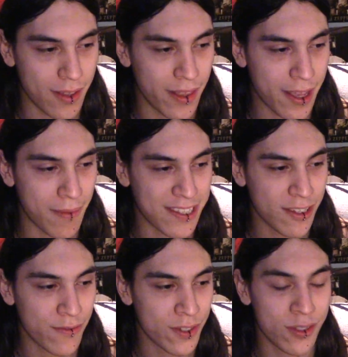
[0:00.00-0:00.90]
like
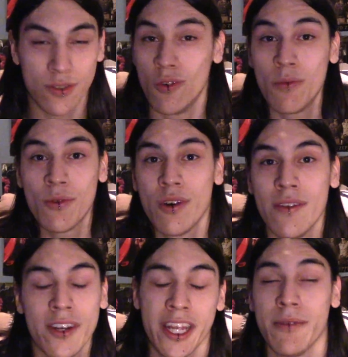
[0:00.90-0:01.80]
myself, are just normal,
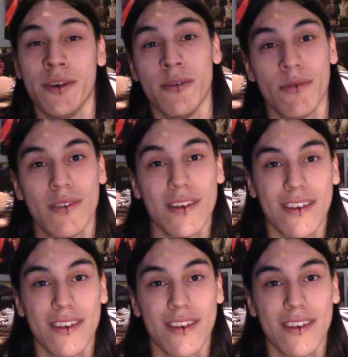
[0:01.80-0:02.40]
everyday people.